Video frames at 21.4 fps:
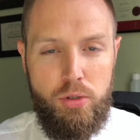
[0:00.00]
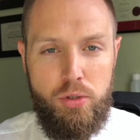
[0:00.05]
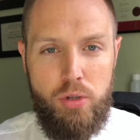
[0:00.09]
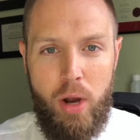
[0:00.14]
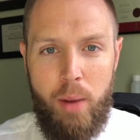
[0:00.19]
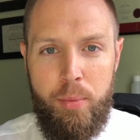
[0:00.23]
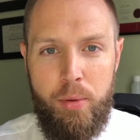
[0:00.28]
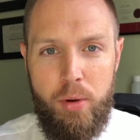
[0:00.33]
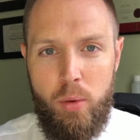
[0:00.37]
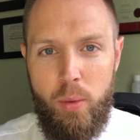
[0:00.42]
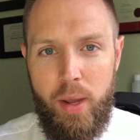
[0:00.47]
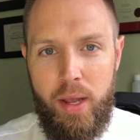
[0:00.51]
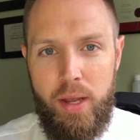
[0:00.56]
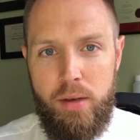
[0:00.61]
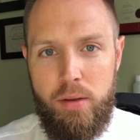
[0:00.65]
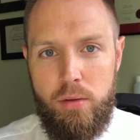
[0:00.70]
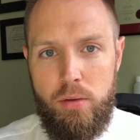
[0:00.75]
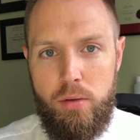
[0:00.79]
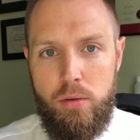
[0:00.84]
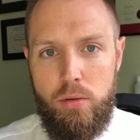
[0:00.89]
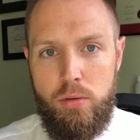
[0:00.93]
drop your
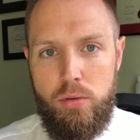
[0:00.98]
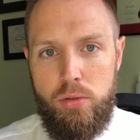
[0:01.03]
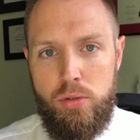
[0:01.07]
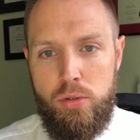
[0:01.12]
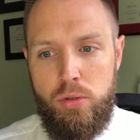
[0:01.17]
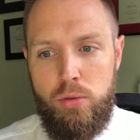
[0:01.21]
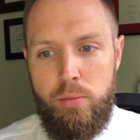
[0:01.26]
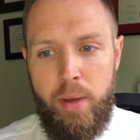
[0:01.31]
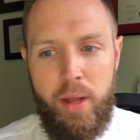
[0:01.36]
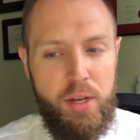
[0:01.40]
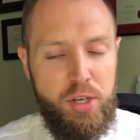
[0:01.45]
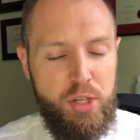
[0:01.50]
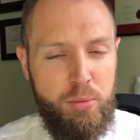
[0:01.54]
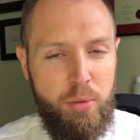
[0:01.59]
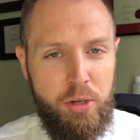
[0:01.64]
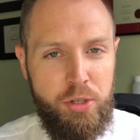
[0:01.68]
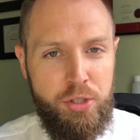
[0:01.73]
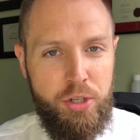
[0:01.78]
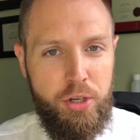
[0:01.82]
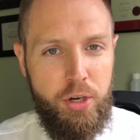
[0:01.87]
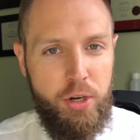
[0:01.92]
weight, to manage your
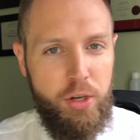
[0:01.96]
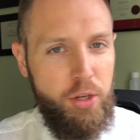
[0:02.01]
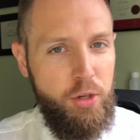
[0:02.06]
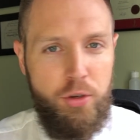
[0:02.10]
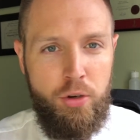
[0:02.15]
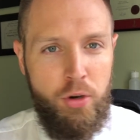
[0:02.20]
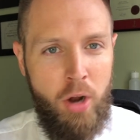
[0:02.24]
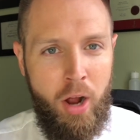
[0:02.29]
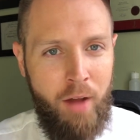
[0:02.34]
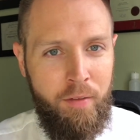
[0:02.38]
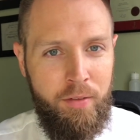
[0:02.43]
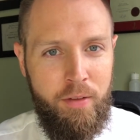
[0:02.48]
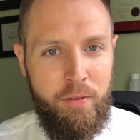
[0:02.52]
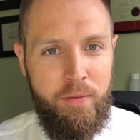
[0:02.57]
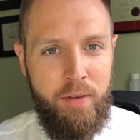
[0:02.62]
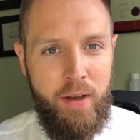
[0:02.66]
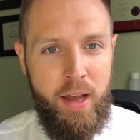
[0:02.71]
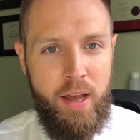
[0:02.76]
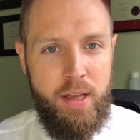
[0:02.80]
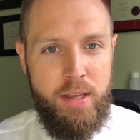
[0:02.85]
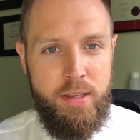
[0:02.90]
blood sugar, you do not have to
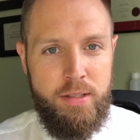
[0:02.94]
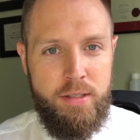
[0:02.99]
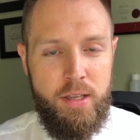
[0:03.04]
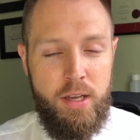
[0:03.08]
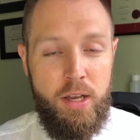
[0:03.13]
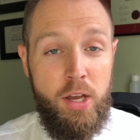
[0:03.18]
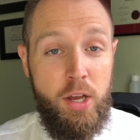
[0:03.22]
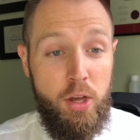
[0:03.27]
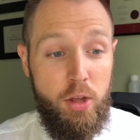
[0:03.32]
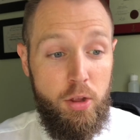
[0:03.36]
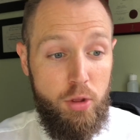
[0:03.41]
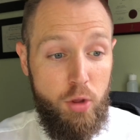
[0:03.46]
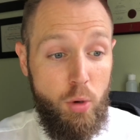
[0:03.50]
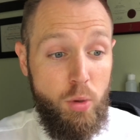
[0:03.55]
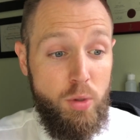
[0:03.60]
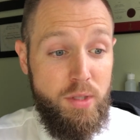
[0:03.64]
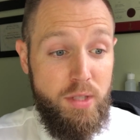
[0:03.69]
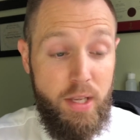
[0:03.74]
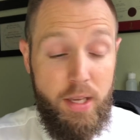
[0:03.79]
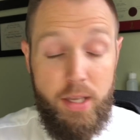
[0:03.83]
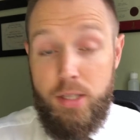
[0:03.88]
fast.
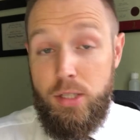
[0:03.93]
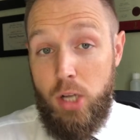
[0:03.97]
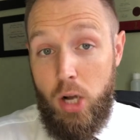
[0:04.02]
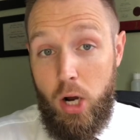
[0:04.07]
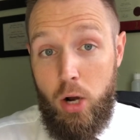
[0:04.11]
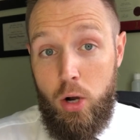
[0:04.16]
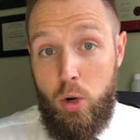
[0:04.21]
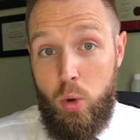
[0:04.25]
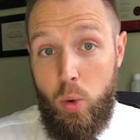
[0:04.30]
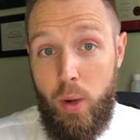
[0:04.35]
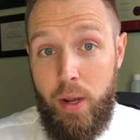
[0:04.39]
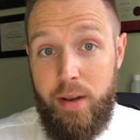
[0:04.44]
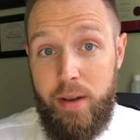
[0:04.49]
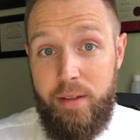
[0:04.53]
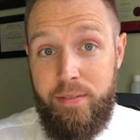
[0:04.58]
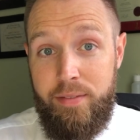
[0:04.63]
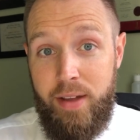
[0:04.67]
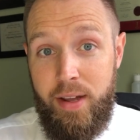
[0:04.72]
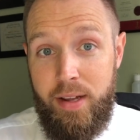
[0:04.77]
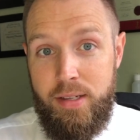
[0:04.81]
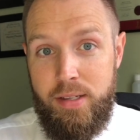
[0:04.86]
Those things are quite
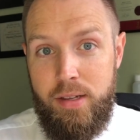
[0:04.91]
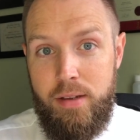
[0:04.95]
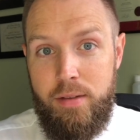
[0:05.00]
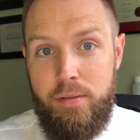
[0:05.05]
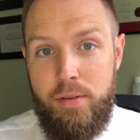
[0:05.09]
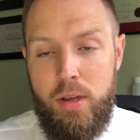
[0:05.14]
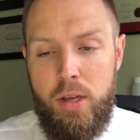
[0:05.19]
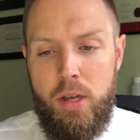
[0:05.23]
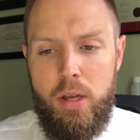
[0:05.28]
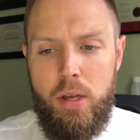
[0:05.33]
effective.